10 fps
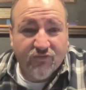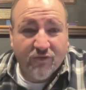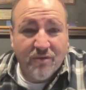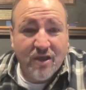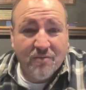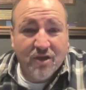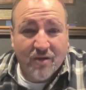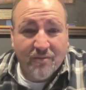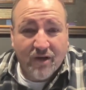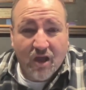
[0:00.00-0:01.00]
From him
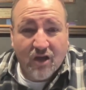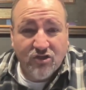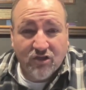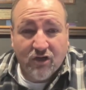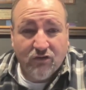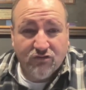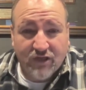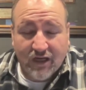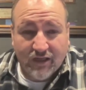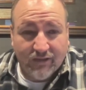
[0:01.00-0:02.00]
come knowledge and
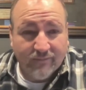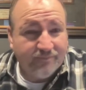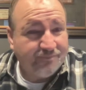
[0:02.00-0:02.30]
understanding."